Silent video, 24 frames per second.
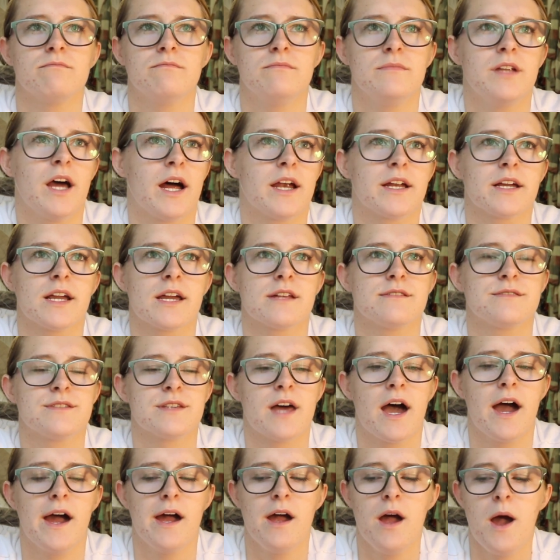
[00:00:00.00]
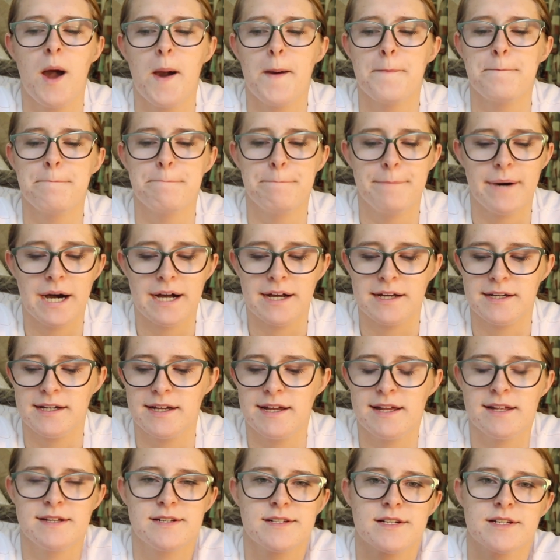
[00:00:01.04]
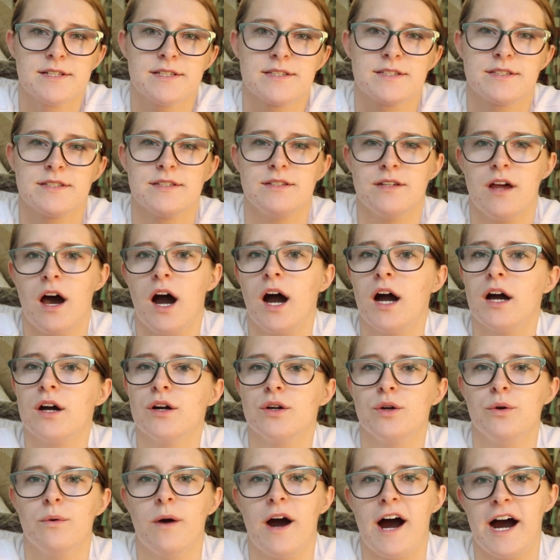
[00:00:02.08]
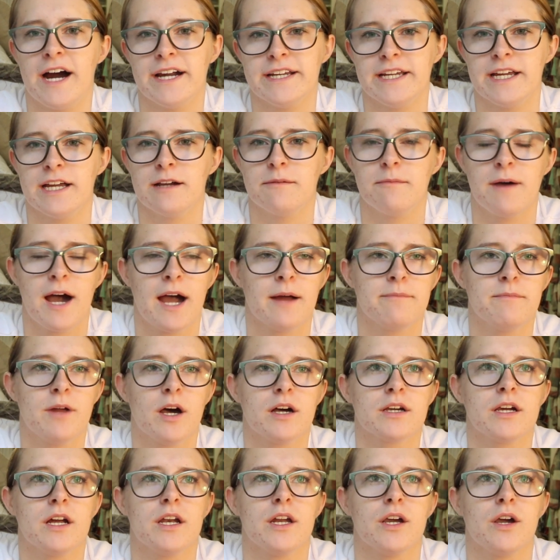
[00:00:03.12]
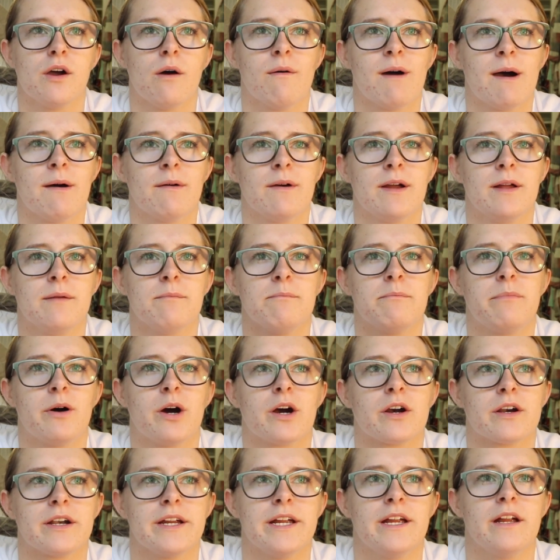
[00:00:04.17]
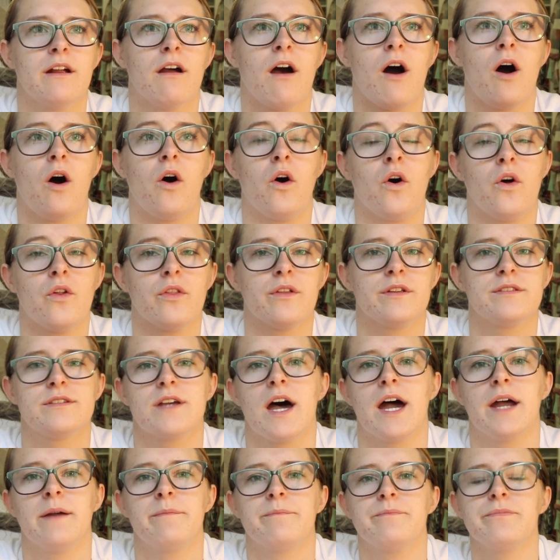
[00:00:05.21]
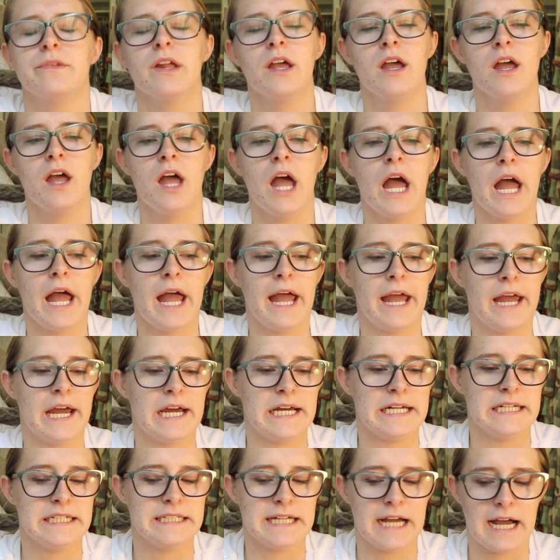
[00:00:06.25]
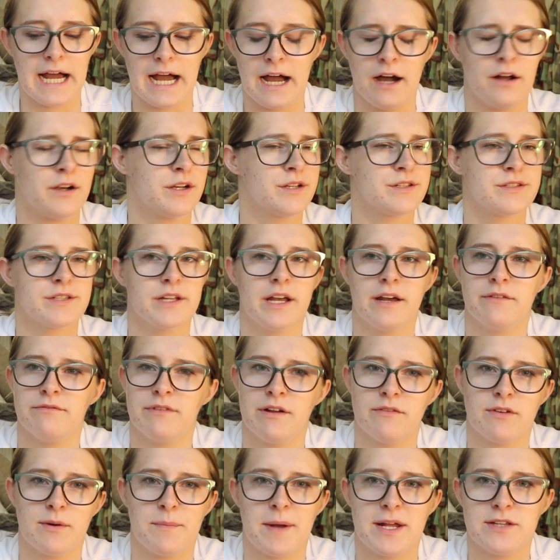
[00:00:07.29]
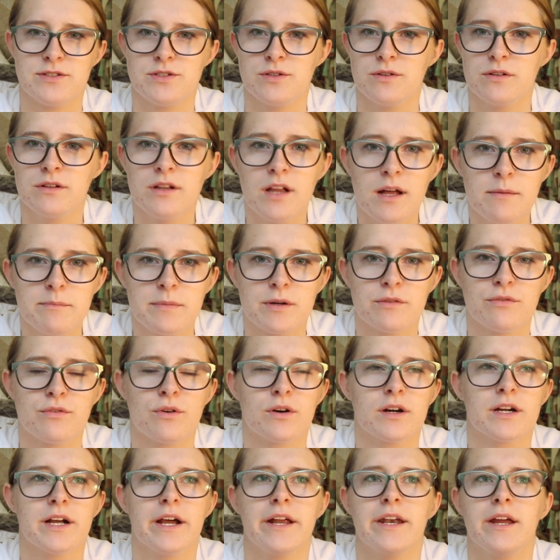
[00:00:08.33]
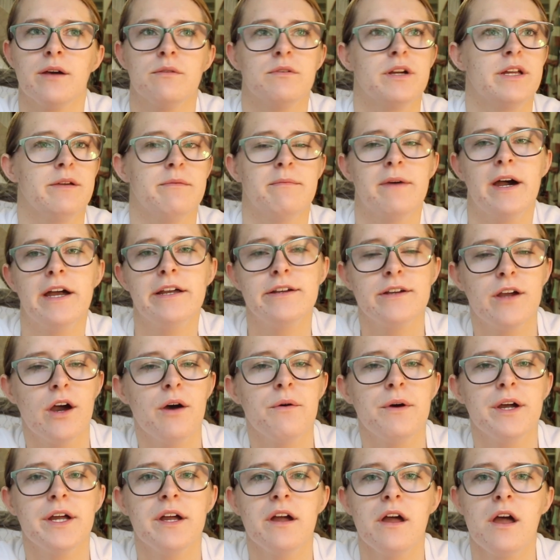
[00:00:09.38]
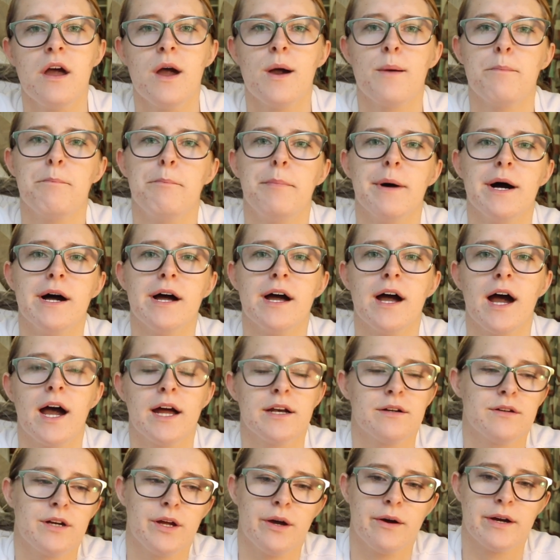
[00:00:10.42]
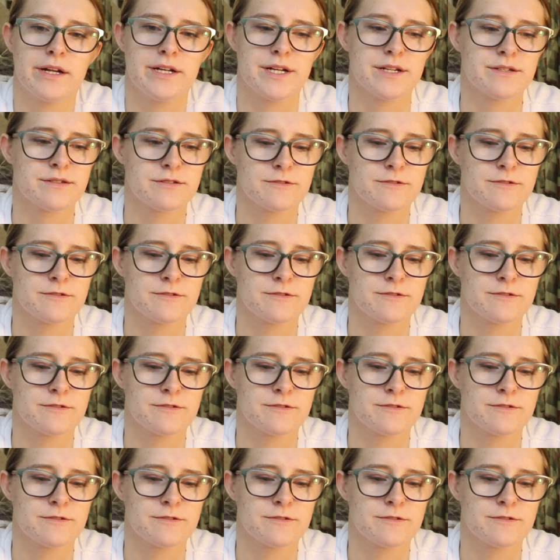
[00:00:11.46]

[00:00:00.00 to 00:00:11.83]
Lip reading: not against that, but it's just not who I am. I'm not going to go out and party all the time, and honestly, I've never been to a club before, and I wouldn't mind going, but I don't know, I